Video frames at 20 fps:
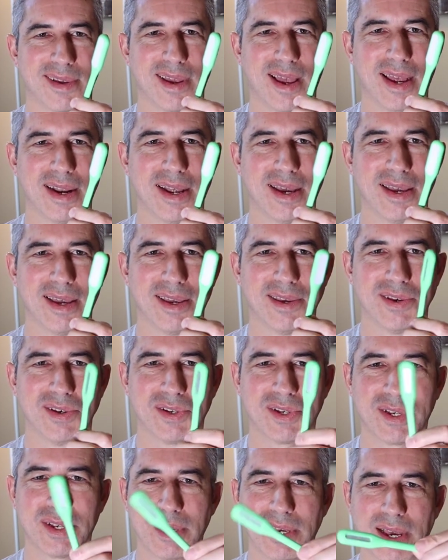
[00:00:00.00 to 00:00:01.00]
And I
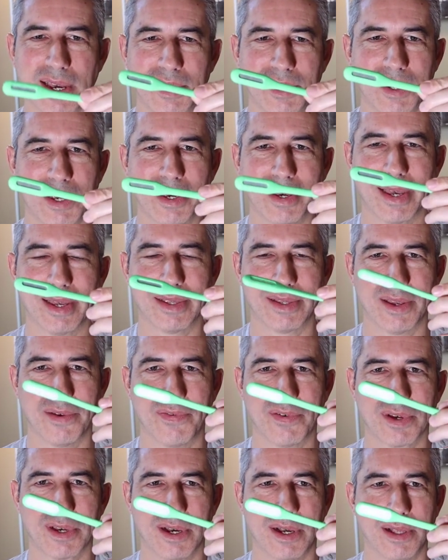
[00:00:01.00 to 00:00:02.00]
see you get
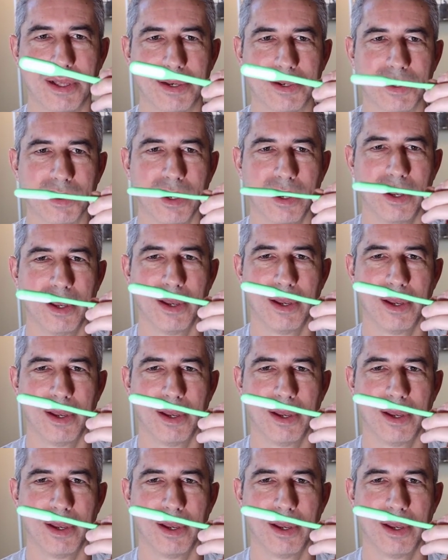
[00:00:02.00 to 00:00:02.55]
different colors.